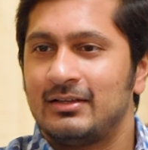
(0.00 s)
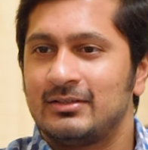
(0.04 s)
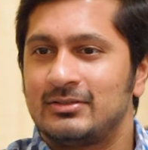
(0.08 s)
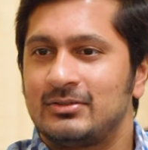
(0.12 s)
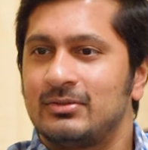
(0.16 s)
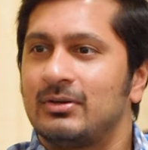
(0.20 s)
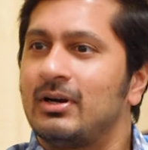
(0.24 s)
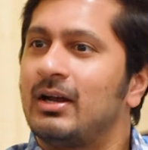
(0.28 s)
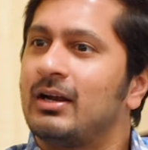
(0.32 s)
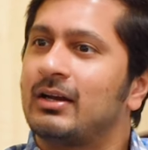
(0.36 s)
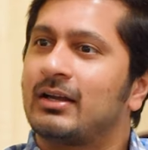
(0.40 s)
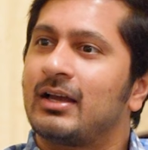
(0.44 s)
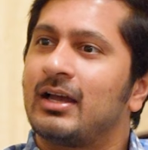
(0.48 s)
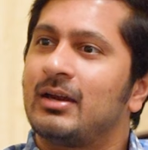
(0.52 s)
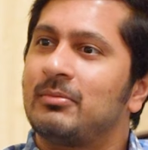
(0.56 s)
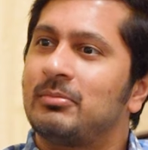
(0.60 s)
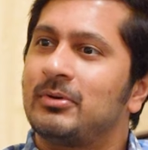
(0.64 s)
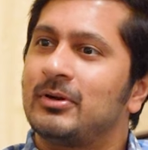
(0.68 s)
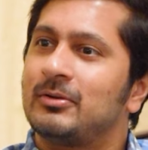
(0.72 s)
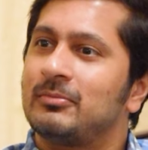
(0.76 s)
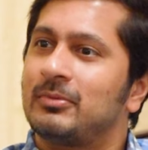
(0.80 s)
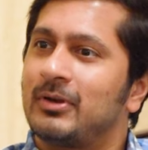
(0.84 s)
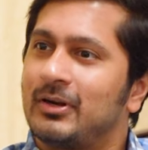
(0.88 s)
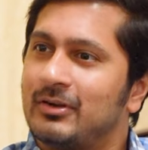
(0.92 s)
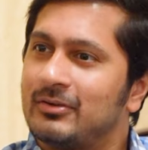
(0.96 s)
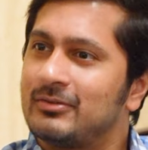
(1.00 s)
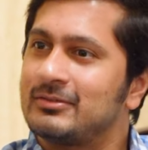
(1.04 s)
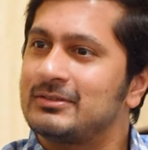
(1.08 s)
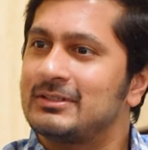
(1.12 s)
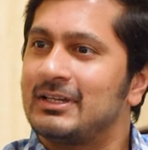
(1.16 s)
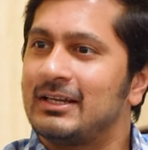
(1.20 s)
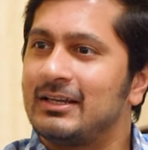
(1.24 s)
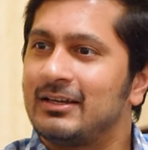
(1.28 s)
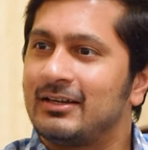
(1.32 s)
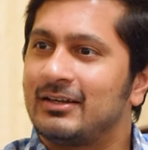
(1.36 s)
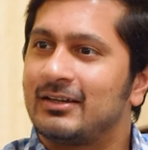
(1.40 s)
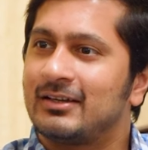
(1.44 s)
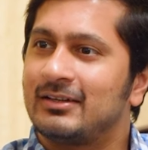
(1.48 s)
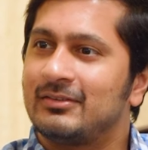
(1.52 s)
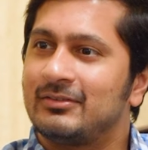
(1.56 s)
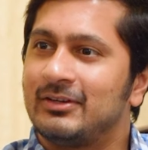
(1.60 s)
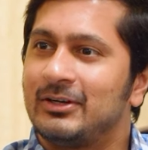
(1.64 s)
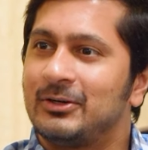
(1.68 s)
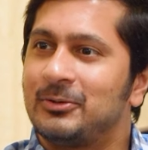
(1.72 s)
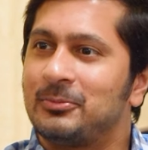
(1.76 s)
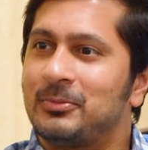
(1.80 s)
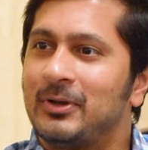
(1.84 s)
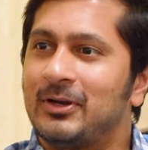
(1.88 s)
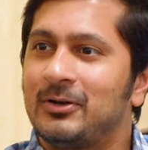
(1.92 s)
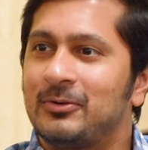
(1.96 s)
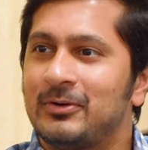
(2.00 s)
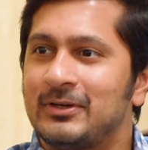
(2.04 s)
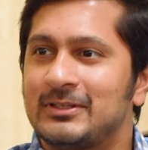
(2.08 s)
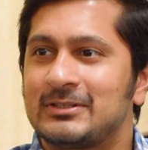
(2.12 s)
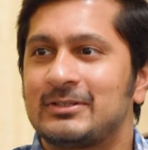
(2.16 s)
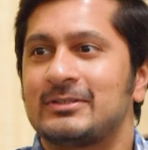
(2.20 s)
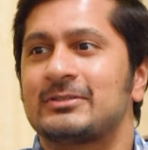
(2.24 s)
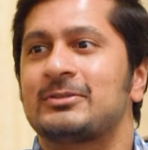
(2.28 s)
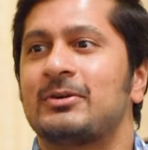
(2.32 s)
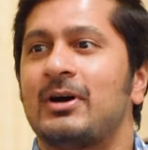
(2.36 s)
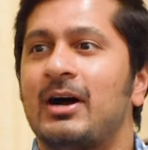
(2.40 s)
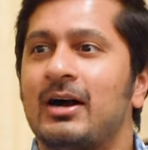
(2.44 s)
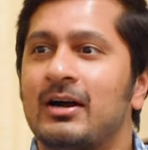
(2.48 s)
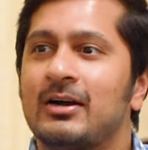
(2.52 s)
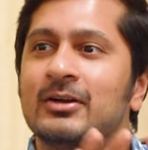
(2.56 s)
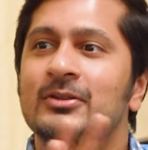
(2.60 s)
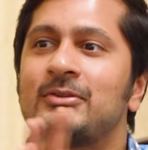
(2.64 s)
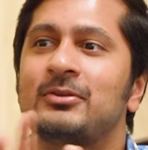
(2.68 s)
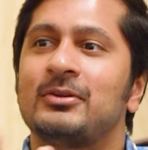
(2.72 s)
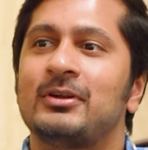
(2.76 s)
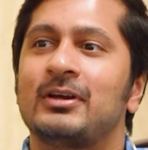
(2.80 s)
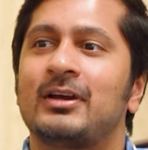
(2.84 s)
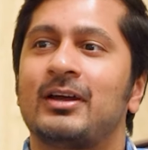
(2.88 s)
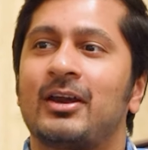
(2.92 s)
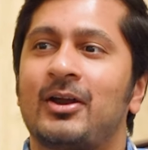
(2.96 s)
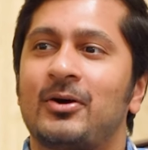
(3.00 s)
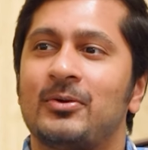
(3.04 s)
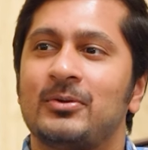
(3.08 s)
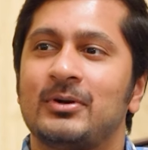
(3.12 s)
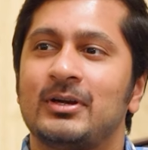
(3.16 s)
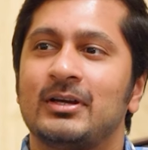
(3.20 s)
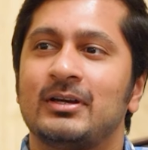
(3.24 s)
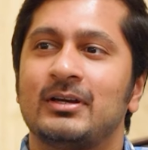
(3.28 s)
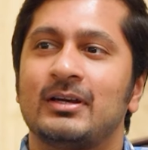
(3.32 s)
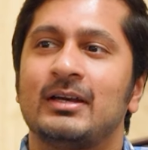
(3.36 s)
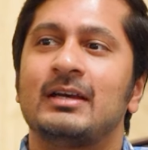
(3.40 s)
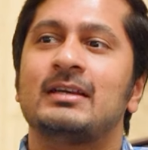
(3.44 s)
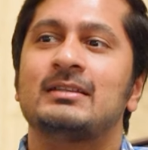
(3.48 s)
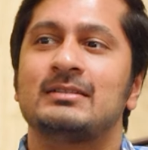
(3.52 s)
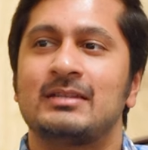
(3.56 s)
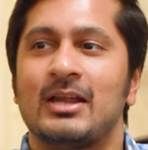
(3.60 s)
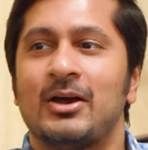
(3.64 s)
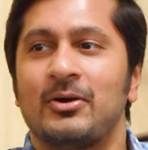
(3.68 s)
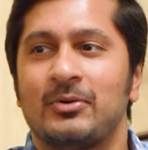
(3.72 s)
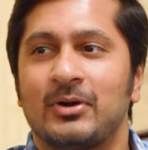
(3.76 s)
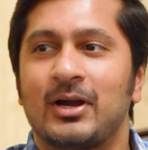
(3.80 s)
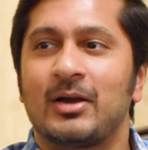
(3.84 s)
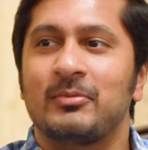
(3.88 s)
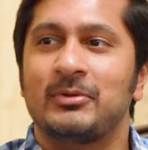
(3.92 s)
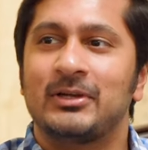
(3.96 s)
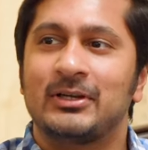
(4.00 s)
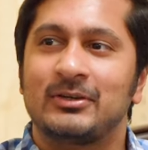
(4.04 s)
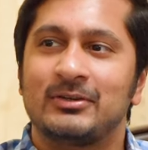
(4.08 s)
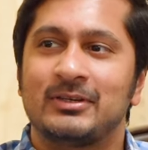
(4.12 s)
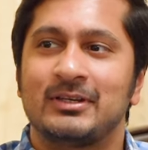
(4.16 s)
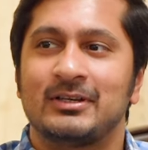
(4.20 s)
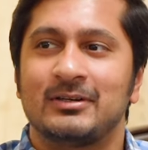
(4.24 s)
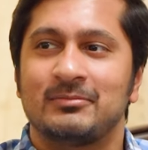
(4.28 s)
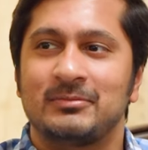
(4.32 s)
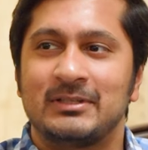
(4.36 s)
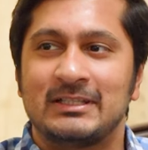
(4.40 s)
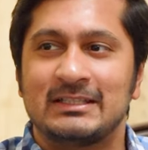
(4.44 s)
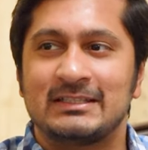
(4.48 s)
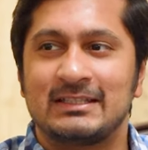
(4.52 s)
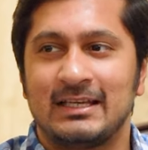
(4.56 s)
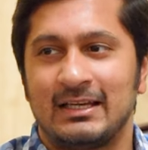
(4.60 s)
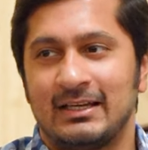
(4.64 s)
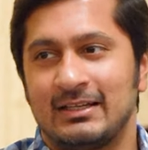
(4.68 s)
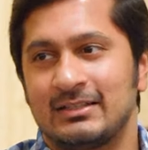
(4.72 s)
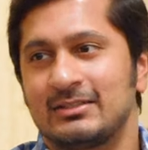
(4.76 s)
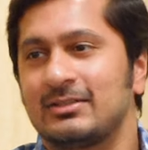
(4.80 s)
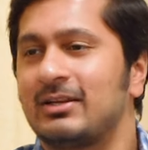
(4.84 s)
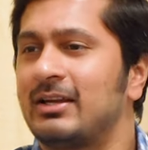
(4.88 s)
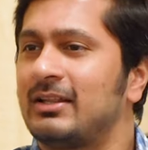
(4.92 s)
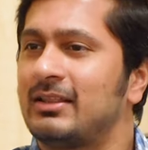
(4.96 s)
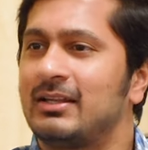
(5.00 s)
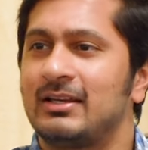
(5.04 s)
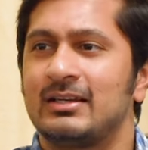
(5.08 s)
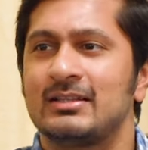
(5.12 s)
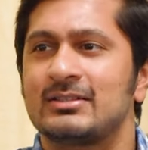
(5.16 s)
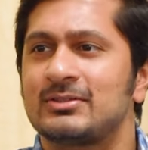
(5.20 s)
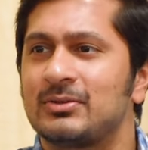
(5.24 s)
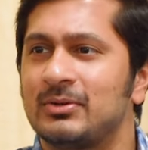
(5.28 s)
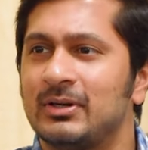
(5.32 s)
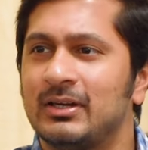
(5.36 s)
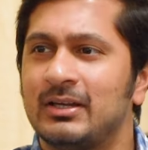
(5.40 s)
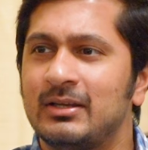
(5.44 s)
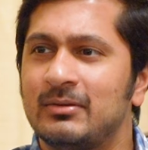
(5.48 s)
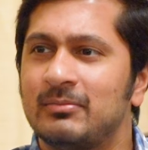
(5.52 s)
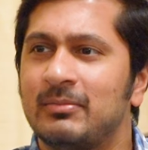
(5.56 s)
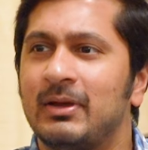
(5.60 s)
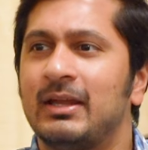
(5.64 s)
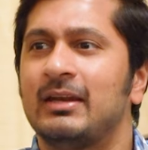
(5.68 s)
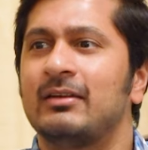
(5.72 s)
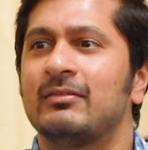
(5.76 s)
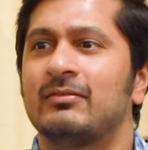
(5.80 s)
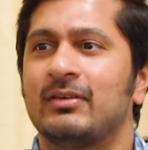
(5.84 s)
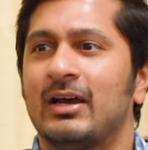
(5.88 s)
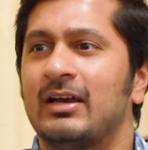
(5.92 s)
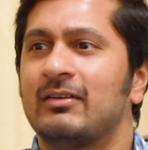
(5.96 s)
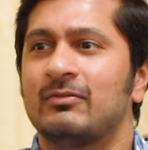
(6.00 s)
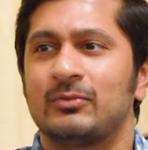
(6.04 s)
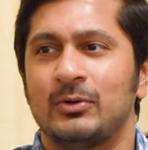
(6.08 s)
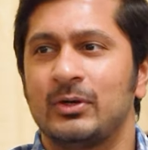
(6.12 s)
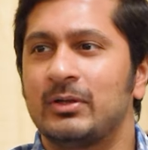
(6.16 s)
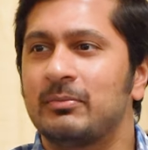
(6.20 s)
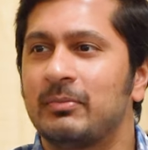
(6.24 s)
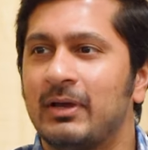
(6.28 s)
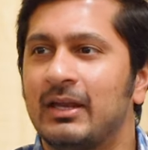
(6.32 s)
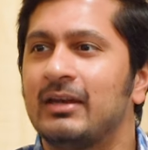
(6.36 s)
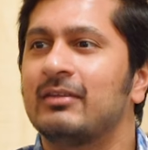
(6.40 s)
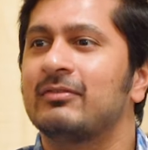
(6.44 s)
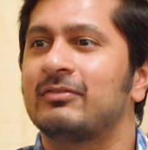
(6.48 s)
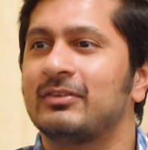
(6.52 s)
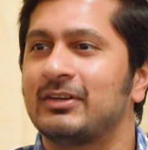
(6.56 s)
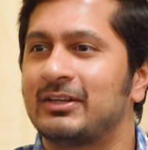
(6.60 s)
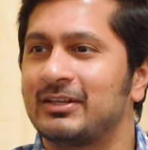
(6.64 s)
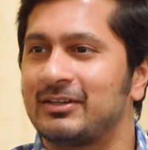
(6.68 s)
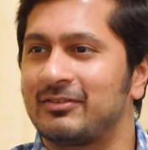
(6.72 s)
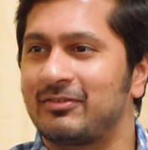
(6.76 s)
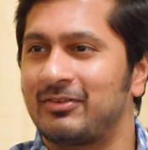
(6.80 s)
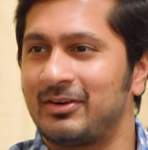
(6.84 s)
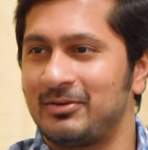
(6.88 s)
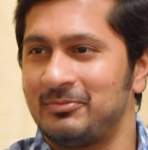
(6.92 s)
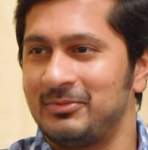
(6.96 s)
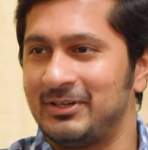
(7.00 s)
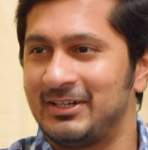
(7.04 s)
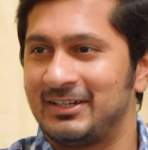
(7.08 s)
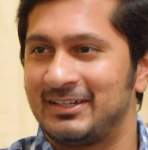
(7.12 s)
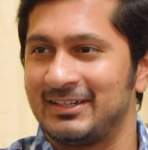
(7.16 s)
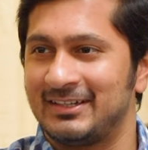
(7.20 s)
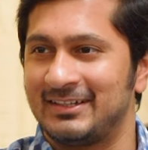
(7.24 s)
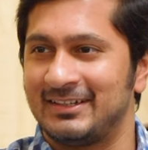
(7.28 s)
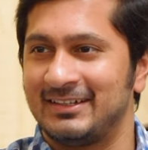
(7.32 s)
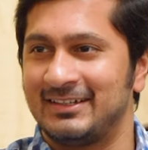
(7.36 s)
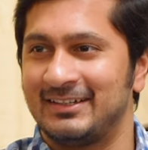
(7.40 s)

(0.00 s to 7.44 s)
So Alkaripara was like Venugopal voice. And so Angantur crowd is now coming to hear me sing. So I think it's only I've only benefited from it.